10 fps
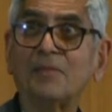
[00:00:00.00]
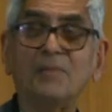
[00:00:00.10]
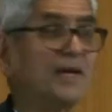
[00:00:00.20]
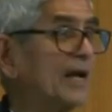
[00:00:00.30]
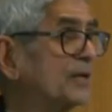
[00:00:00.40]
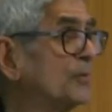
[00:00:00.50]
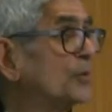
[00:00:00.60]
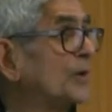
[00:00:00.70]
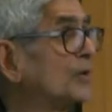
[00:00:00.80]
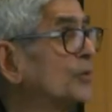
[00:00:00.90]
being
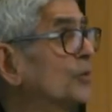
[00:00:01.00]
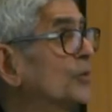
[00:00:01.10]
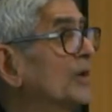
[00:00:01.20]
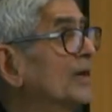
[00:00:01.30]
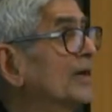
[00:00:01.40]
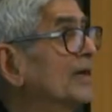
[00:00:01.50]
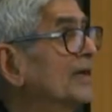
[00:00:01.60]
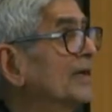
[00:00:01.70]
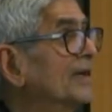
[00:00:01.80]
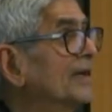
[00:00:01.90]
attributed to
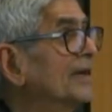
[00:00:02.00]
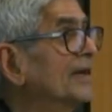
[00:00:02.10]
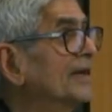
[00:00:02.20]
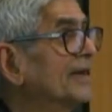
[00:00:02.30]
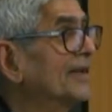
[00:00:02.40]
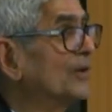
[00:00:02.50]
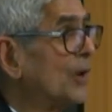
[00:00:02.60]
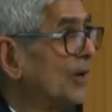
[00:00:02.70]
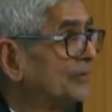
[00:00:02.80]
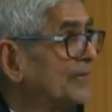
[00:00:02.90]
a
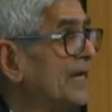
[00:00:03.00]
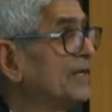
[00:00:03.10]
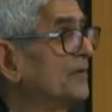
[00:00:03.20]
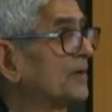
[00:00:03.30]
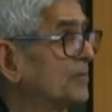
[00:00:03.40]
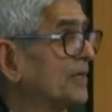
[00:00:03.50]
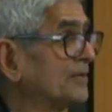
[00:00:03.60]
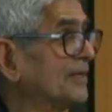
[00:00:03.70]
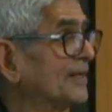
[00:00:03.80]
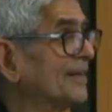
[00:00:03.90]
non-scientific
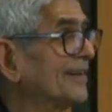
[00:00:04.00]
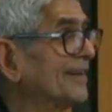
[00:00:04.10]
person,